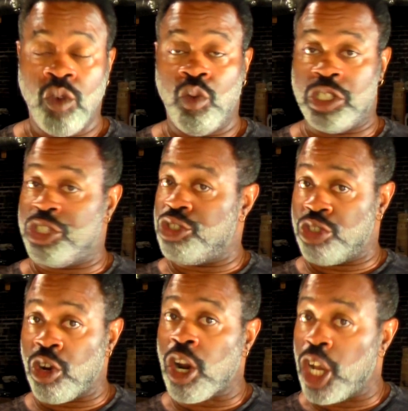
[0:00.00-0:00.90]
which is
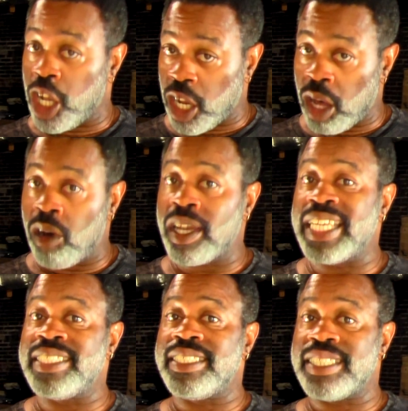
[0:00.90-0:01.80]
your
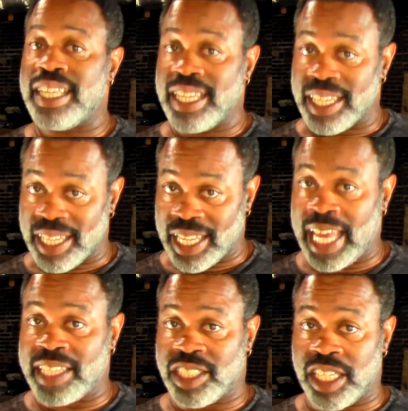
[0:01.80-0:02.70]
longest
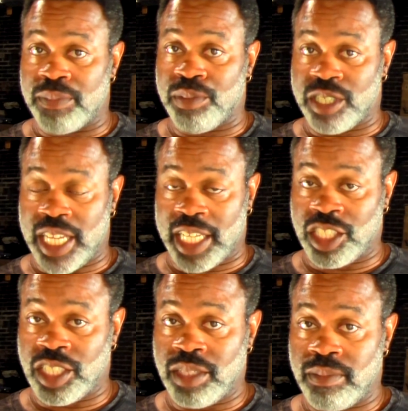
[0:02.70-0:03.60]
lasting
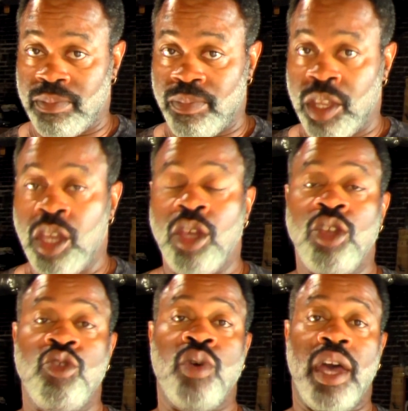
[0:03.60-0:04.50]
protection.
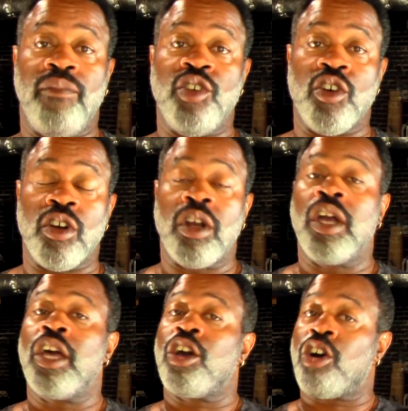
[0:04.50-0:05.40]
You have
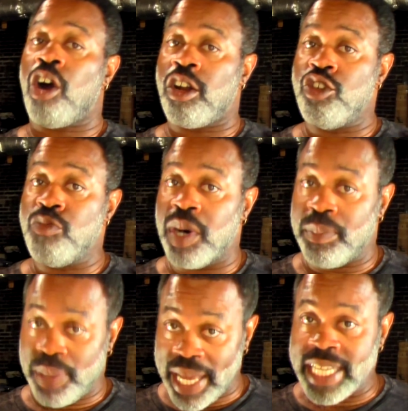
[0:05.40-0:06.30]
your
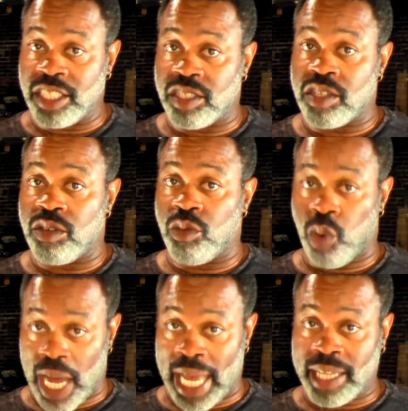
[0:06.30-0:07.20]
Carnauba paste
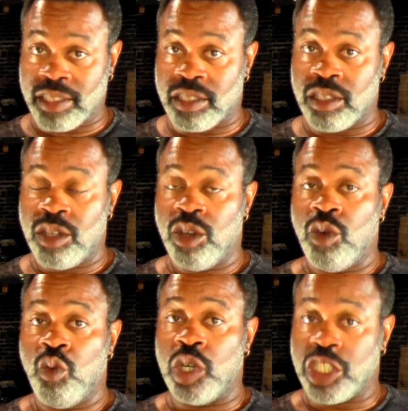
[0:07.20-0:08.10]
wax,
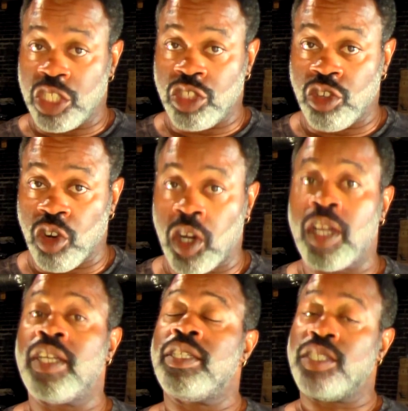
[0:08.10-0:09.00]
which is
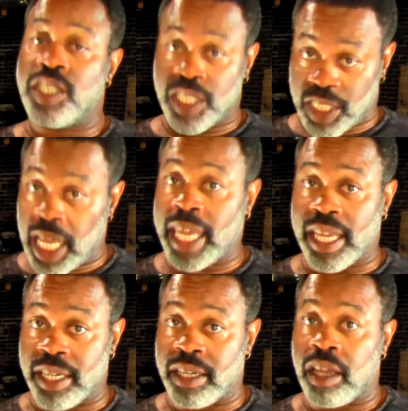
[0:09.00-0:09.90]
your
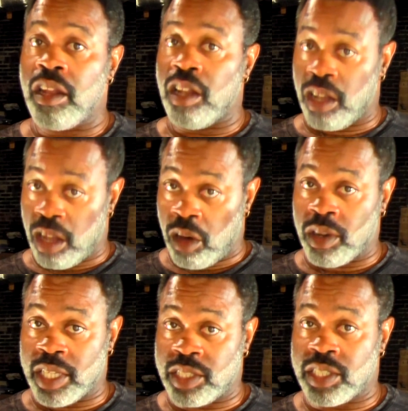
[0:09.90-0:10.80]
second
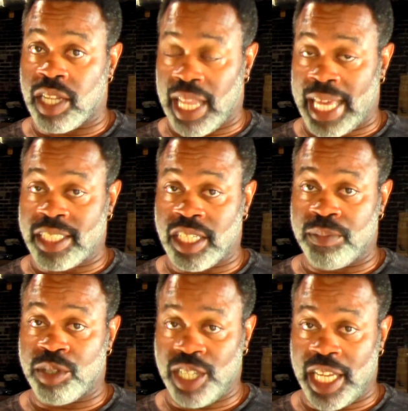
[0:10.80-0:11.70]
longest lasting
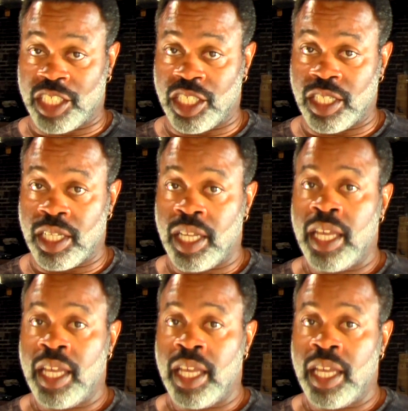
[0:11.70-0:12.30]
protection.